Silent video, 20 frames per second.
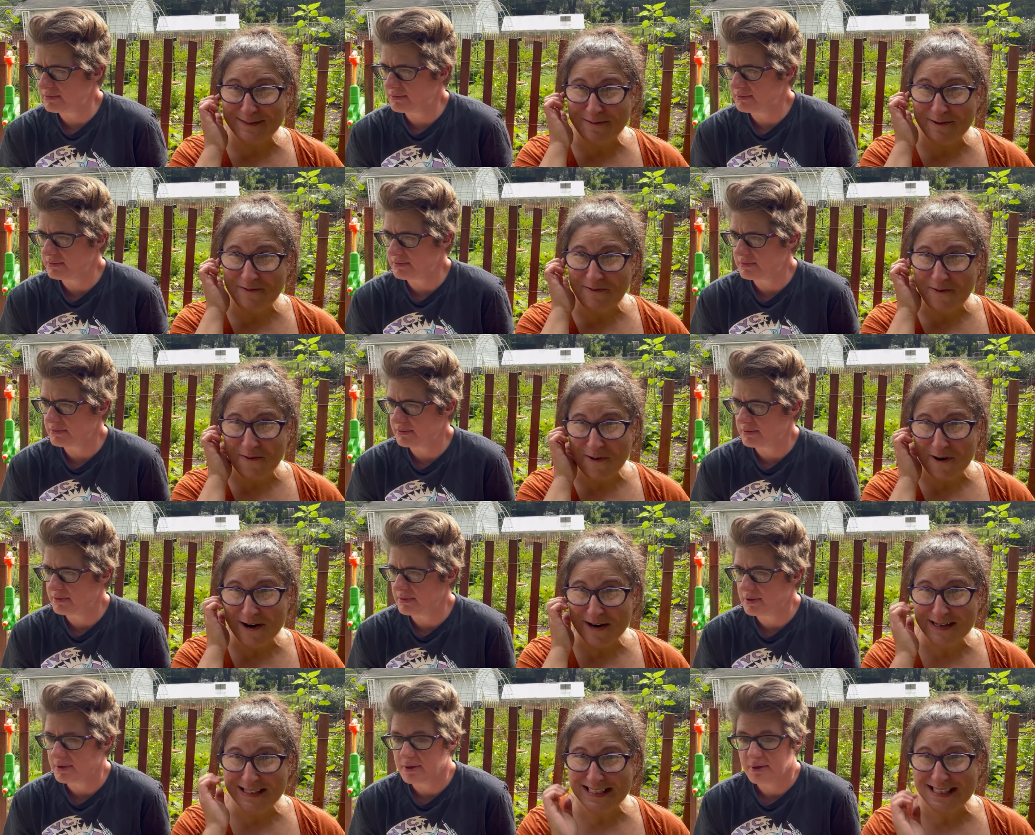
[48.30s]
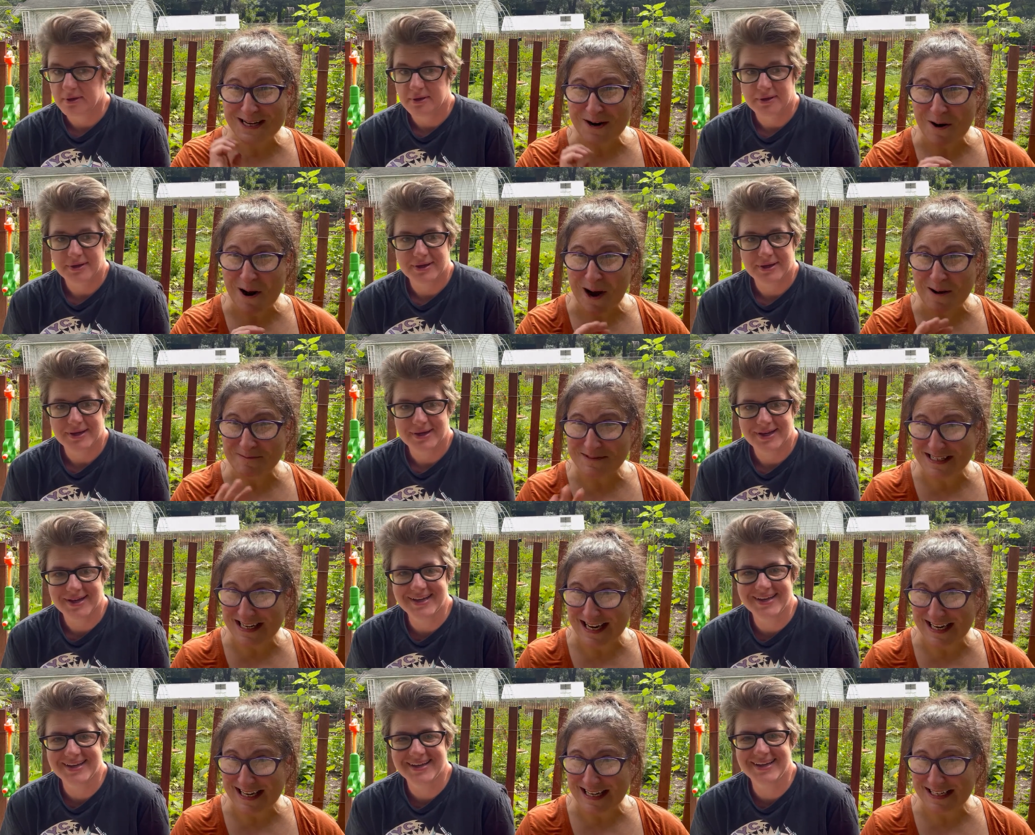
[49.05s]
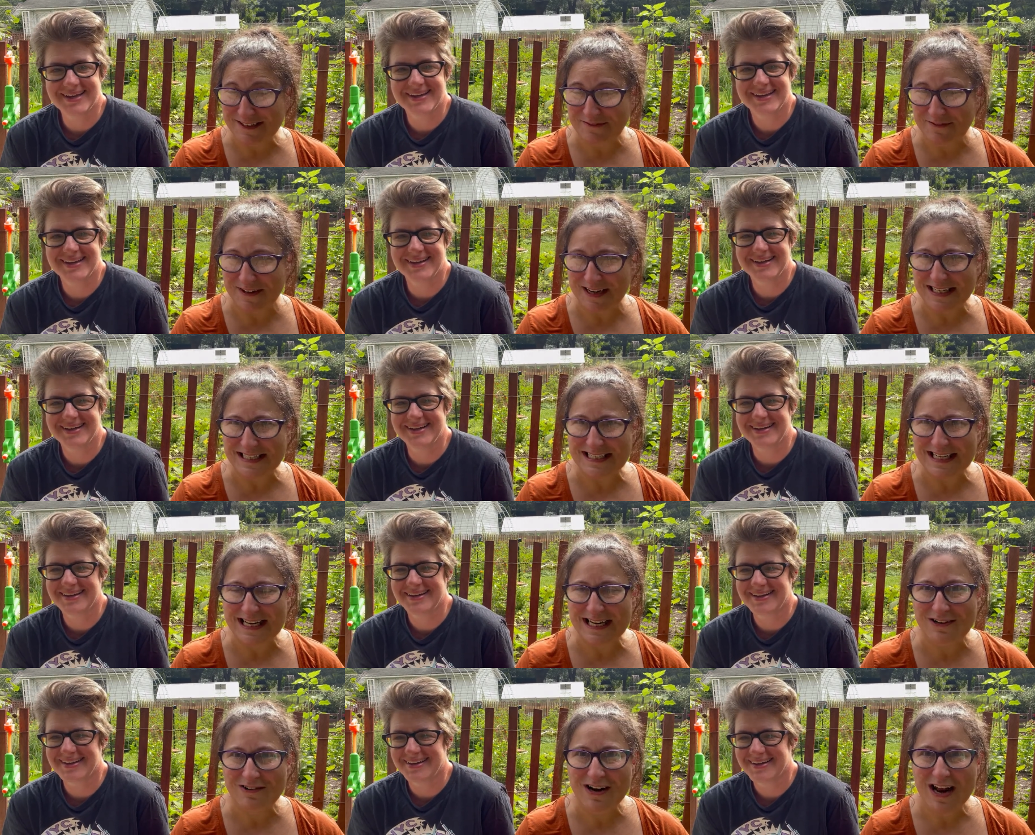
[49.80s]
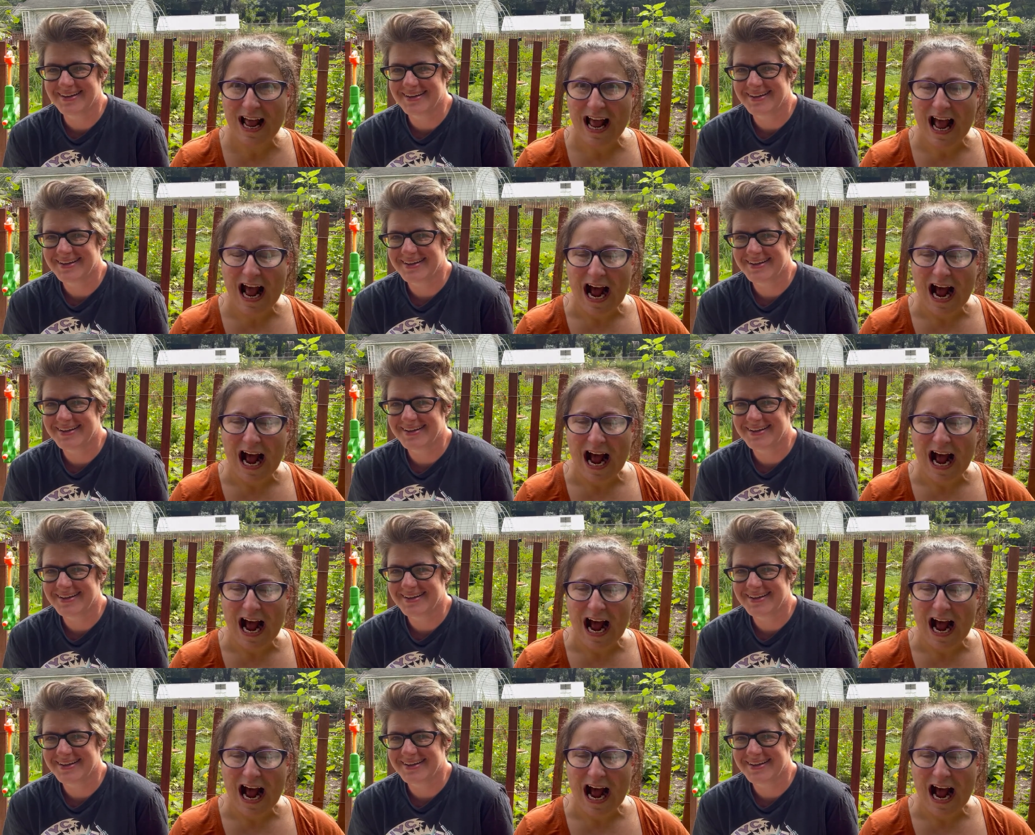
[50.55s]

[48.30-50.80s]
Speaker 1: before, so I'm dying to find out.